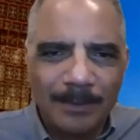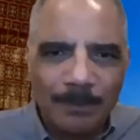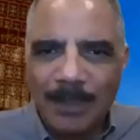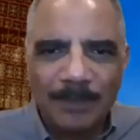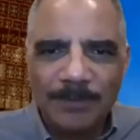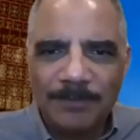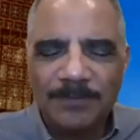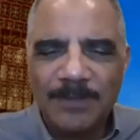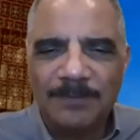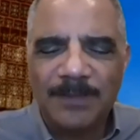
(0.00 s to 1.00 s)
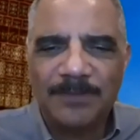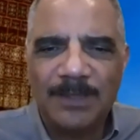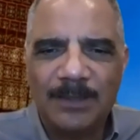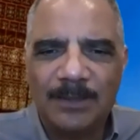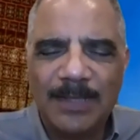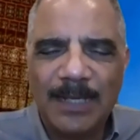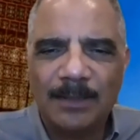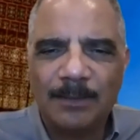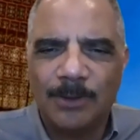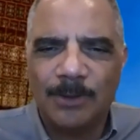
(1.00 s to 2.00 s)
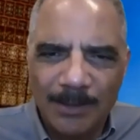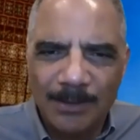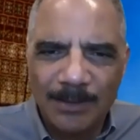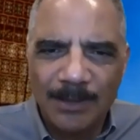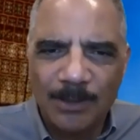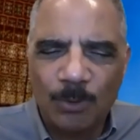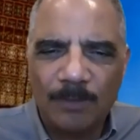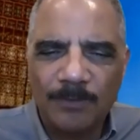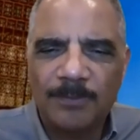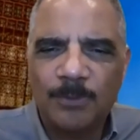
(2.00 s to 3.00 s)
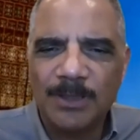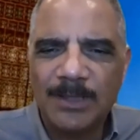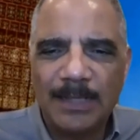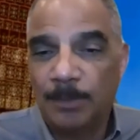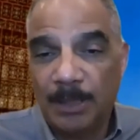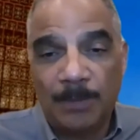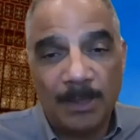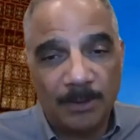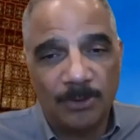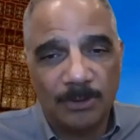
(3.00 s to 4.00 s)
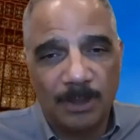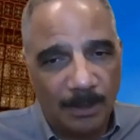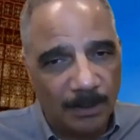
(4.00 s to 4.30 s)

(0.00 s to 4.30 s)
uh, kind of a 50 50 state, and it's, it's, a 12 to 4 state. I mean, among those